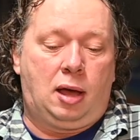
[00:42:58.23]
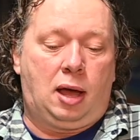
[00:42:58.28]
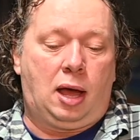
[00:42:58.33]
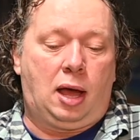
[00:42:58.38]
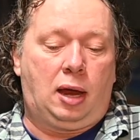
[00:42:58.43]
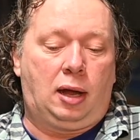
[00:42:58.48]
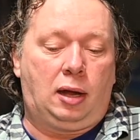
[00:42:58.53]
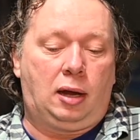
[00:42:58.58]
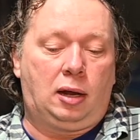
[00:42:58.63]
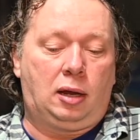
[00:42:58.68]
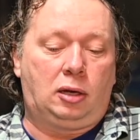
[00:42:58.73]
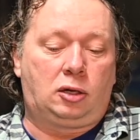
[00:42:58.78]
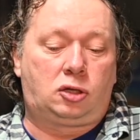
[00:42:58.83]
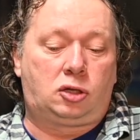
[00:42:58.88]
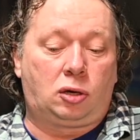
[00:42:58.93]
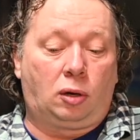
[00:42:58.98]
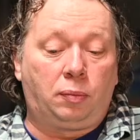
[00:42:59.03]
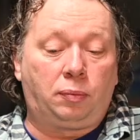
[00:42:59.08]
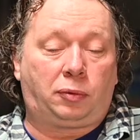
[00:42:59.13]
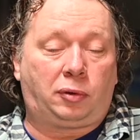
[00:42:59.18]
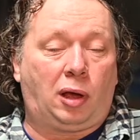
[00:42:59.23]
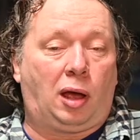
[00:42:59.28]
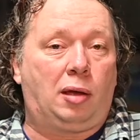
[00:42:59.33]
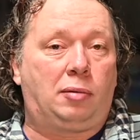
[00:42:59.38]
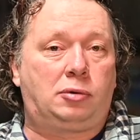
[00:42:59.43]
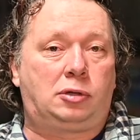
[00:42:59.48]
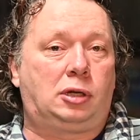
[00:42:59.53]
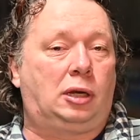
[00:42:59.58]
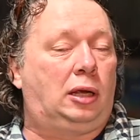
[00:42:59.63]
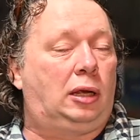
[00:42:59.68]
and
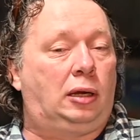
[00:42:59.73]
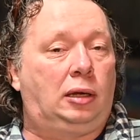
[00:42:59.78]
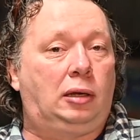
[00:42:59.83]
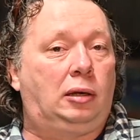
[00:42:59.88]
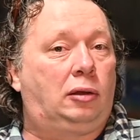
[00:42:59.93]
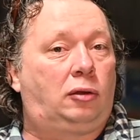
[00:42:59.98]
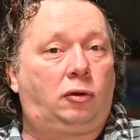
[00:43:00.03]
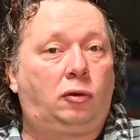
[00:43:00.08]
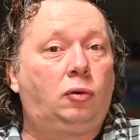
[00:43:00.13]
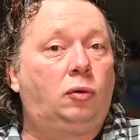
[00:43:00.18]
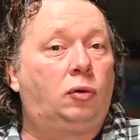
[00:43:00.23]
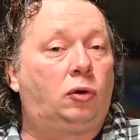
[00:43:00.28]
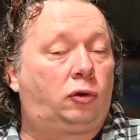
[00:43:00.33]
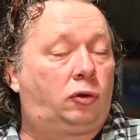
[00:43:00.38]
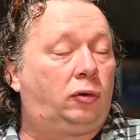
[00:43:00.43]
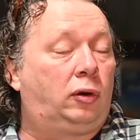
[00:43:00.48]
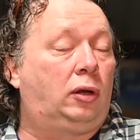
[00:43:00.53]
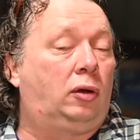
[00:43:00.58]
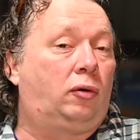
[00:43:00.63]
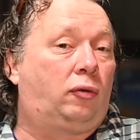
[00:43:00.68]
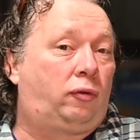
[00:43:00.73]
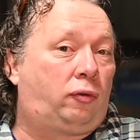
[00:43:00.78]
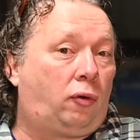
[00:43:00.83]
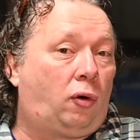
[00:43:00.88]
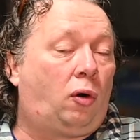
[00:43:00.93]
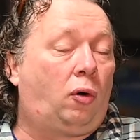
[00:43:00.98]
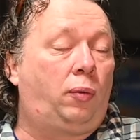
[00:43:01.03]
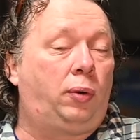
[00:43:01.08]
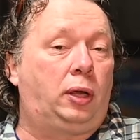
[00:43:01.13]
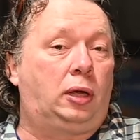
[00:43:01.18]
sometimes in 2 or 3 or
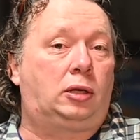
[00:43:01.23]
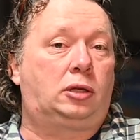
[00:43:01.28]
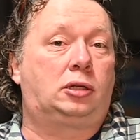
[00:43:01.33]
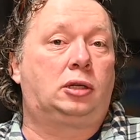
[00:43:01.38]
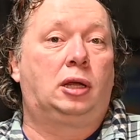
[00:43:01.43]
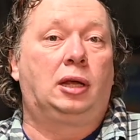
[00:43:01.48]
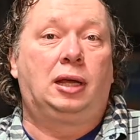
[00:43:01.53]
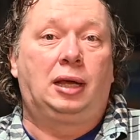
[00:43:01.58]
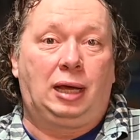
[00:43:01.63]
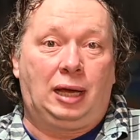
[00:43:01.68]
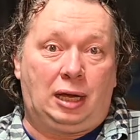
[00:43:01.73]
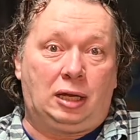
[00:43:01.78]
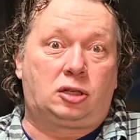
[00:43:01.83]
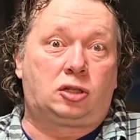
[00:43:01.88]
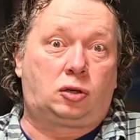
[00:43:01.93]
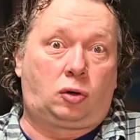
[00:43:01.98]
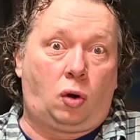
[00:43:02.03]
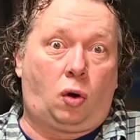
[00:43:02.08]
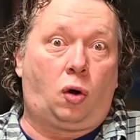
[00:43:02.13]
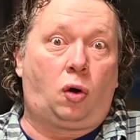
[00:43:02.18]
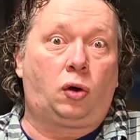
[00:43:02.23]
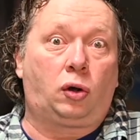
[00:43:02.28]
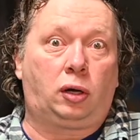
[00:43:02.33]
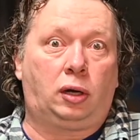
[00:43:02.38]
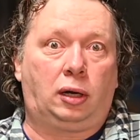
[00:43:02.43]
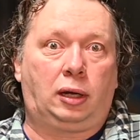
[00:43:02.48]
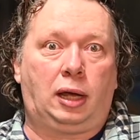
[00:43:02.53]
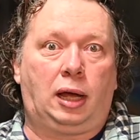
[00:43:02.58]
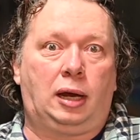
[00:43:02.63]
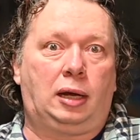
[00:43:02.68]
4 weeks it's gone
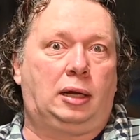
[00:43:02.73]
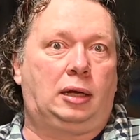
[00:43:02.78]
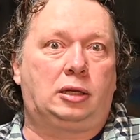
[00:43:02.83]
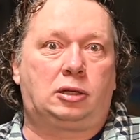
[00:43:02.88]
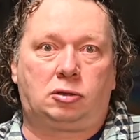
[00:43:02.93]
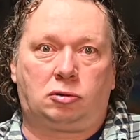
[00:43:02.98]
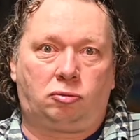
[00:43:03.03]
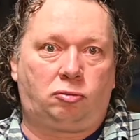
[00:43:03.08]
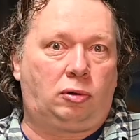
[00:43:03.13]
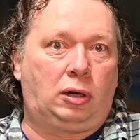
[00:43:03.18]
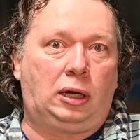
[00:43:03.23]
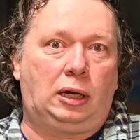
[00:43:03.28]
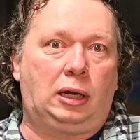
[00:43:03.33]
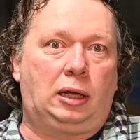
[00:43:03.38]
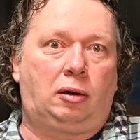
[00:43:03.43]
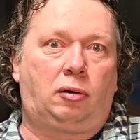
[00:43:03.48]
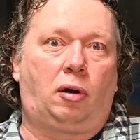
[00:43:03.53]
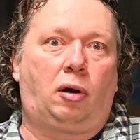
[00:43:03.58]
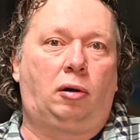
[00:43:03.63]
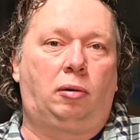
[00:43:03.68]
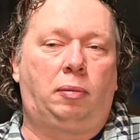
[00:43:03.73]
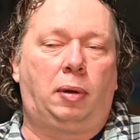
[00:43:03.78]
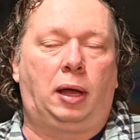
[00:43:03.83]
again, it's really grown